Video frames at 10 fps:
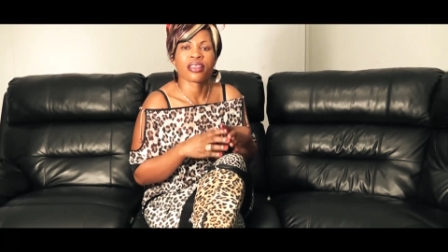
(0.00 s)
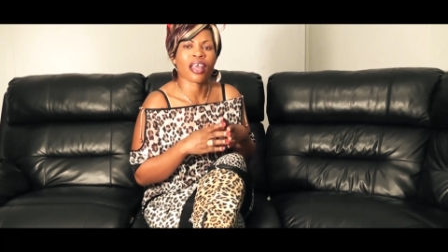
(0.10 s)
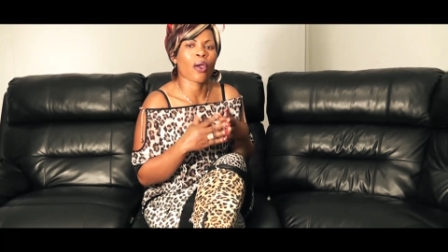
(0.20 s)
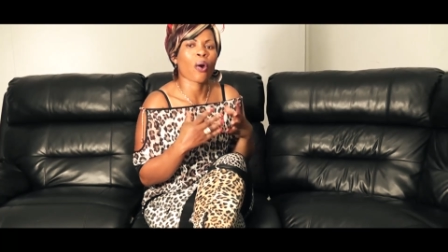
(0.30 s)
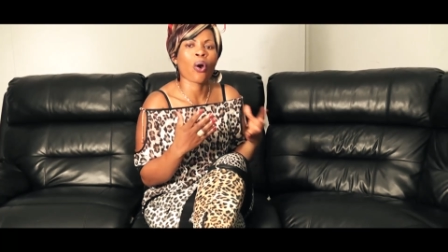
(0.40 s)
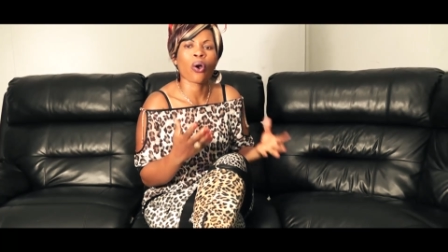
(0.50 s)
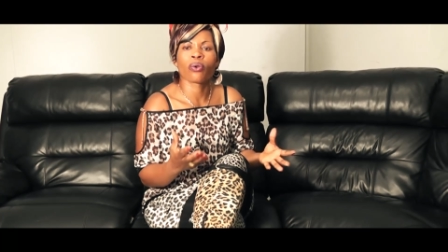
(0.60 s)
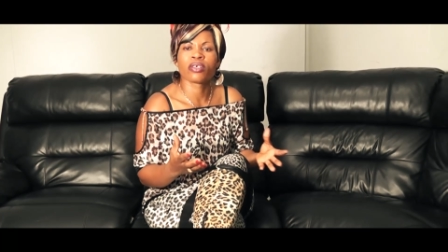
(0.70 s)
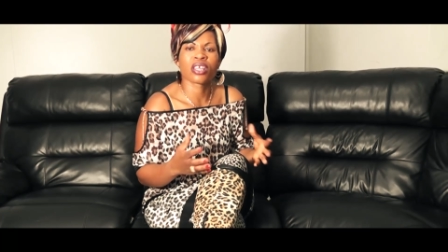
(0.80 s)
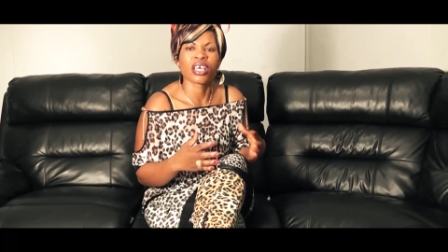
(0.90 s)
they
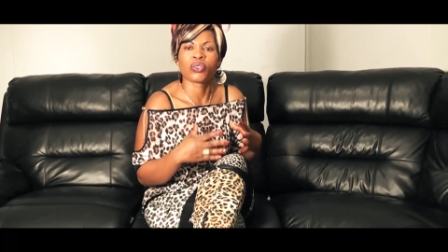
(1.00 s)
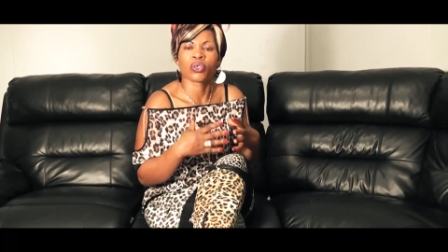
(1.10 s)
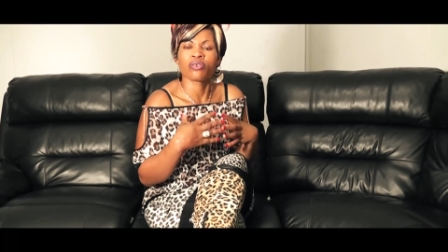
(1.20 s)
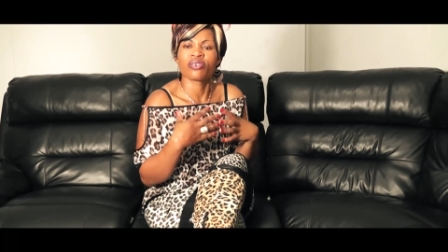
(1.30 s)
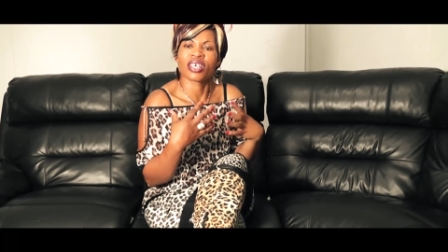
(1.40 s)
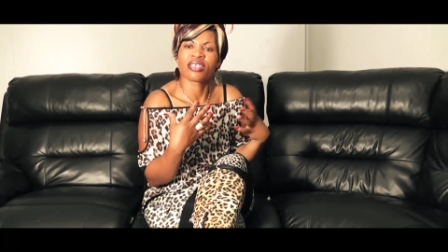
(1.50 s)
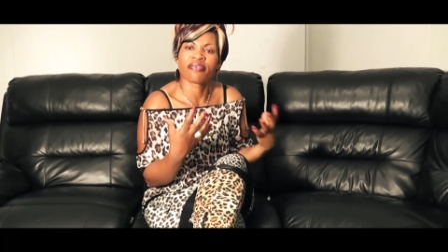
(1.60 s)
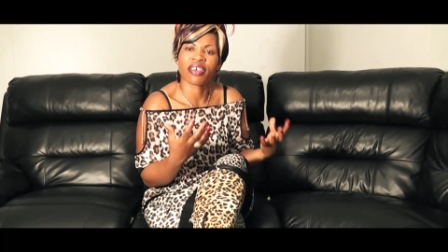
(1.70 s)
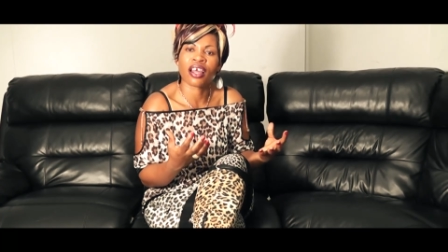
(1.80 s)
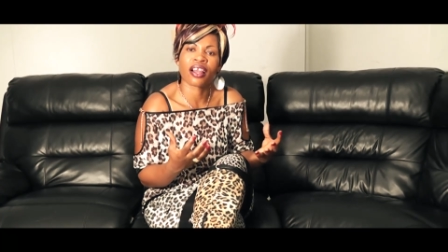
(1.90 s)
don't
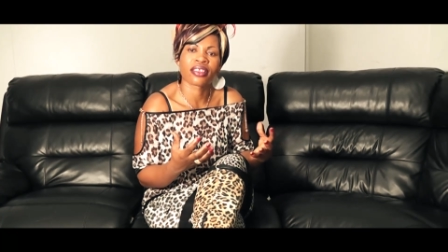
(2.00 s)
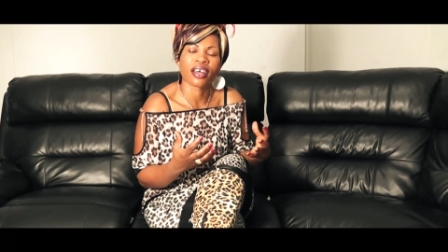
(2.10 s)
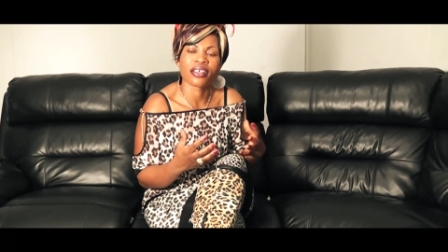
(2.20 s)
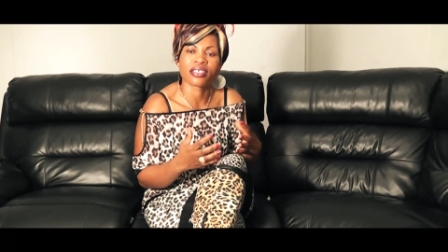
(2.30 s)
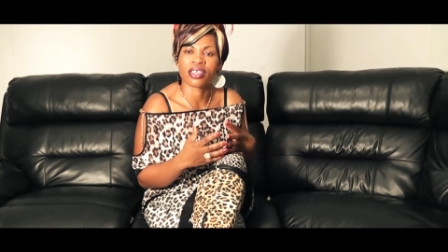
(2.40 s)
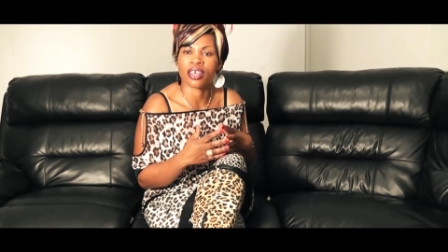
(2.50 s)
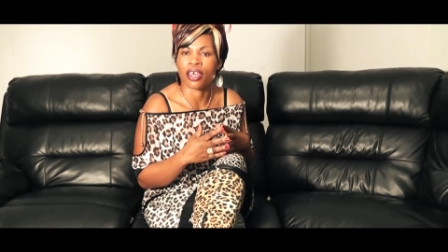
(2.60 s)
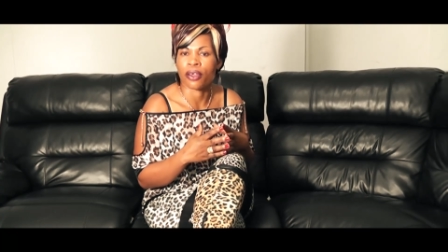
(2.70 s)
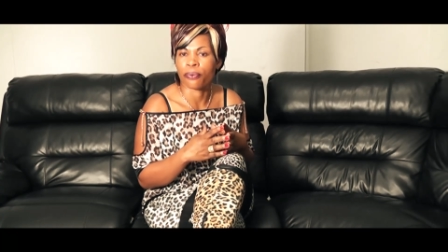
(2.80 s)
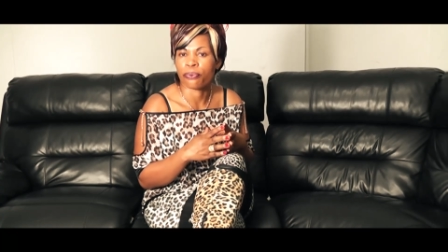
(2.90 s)
just feel that
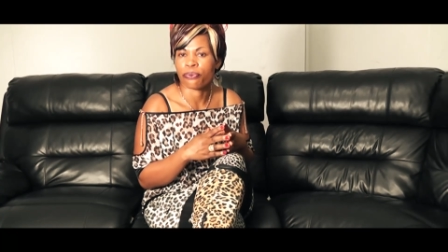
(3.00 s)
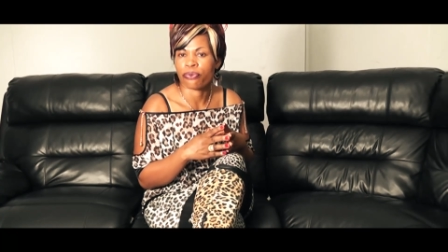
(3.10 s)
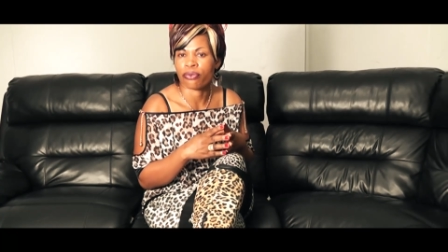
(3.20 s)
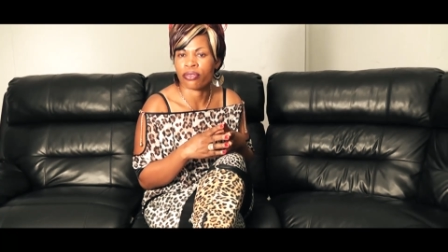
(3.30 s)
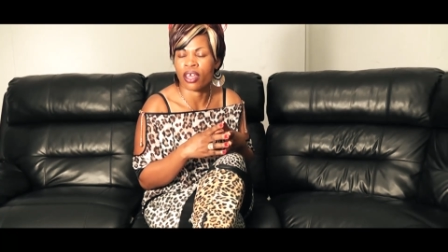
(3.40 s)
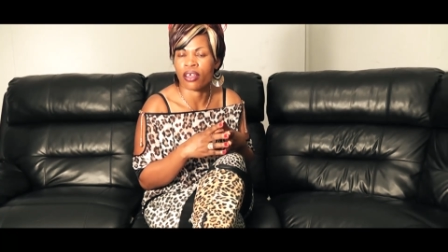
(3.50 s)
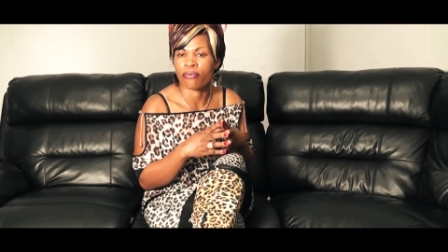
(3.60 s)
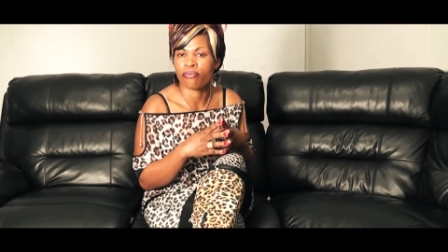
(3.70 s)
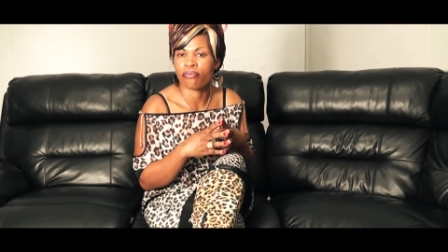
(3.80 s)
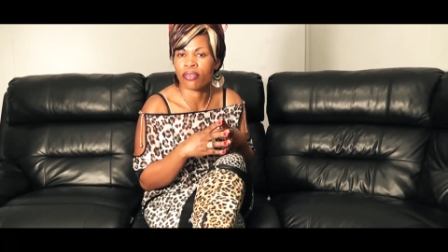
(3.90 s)
they
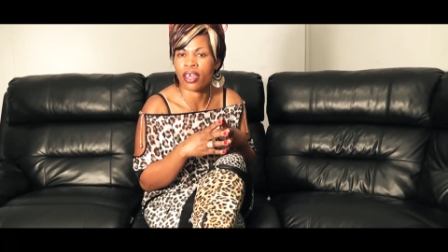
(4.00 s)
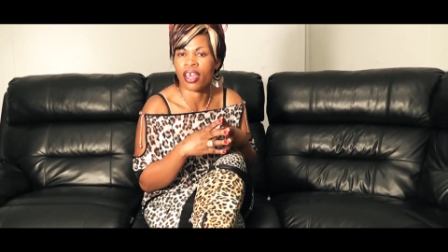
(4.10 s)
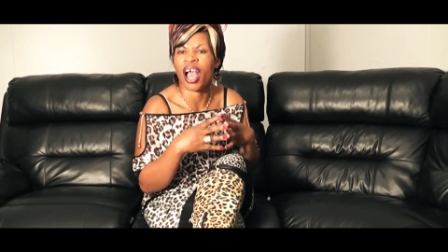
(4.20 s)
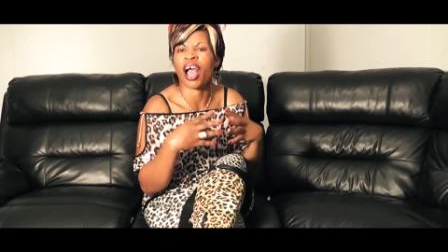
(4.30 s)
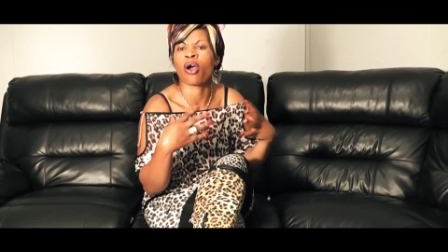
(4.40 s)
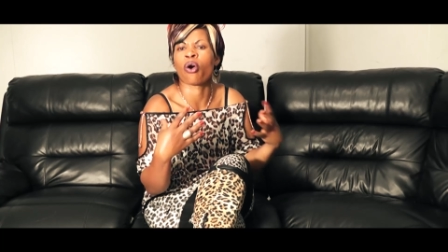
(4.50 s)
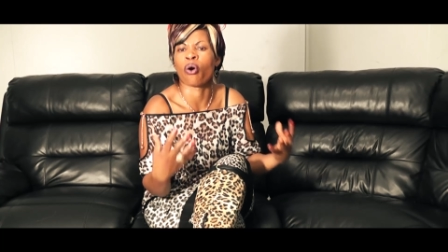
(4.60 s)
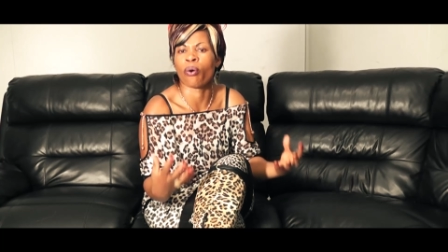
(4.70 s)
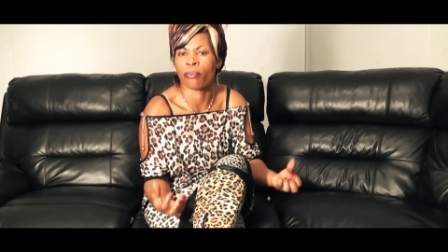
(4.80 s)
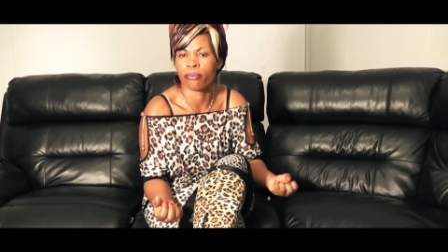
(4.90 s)
are
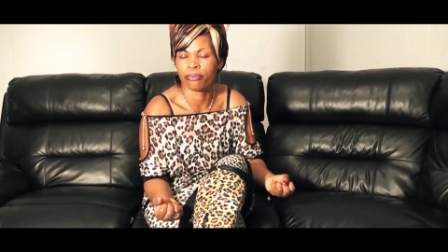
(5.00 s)
home.